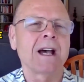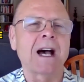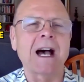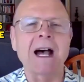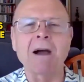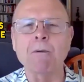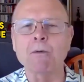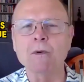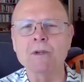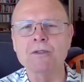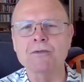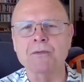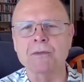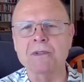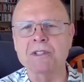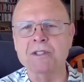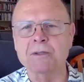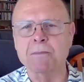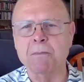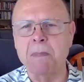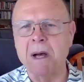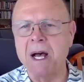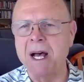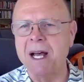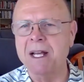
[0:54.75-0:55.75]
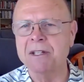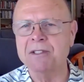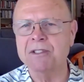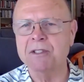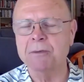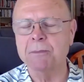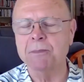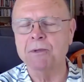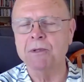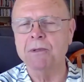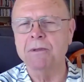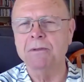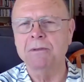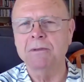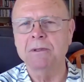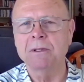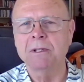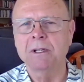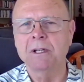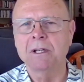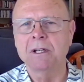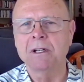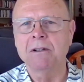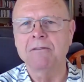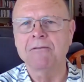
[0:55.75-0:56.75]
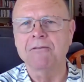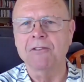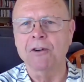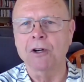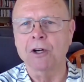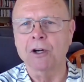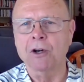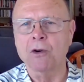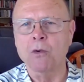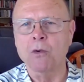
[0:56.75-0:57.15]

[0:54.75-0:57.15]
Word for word: I was responsible for